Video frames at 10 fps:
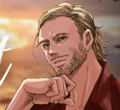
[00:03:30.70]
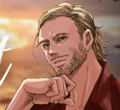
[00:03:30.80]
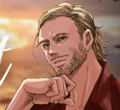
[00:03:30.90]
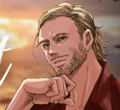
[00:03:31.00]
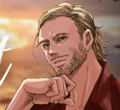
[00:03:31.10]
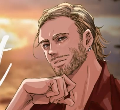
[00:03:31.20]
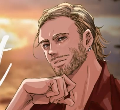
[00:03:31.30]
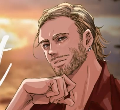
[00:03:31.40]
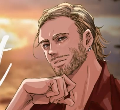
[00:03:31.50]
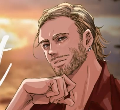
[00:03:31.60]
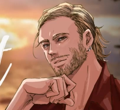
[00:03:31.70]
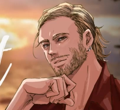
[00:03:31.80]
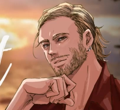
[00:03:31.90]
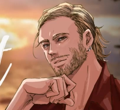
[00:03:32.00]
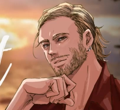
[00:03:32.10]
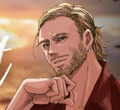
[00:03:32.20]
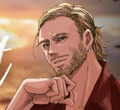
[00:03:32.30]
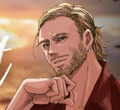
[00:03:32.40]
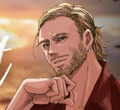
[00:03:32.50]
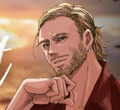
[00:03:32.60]

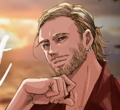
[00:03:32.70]
[no speech]